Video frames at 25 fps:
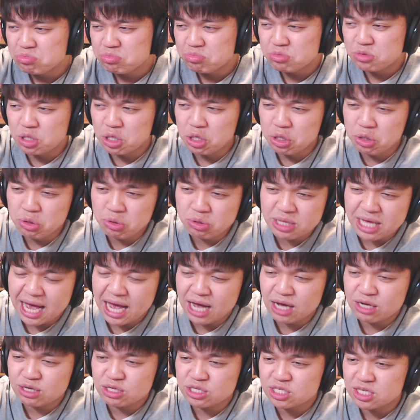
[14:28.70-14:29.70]

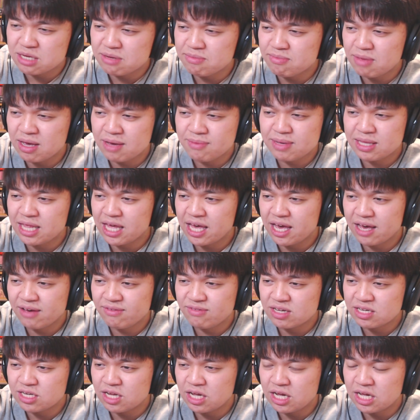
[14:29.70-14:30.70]
2000, maybe they have
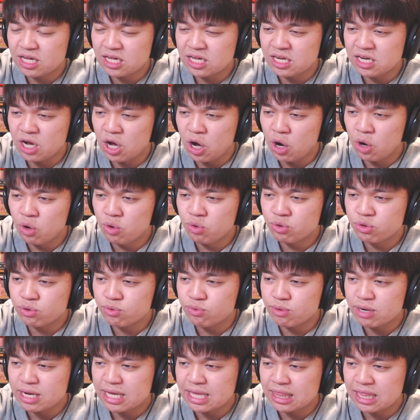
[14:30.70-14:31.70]
an
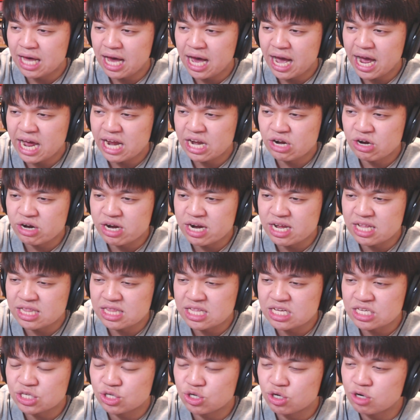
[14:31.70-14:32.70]
03 liner in
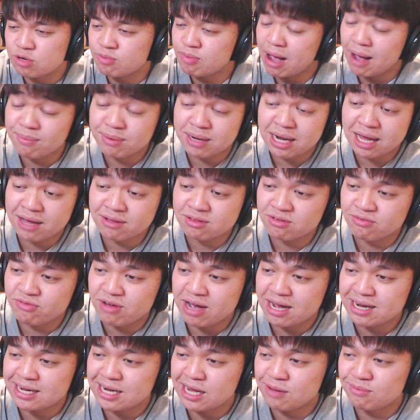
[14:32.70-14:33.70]
this group. I'm gonna have to
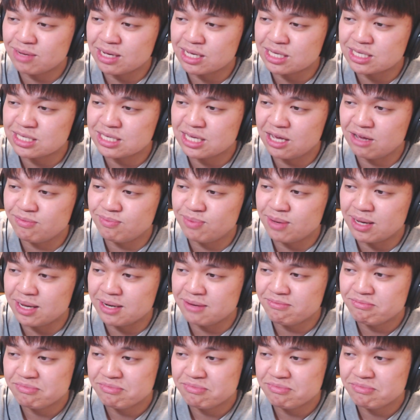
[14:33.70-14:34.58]
find out myself, but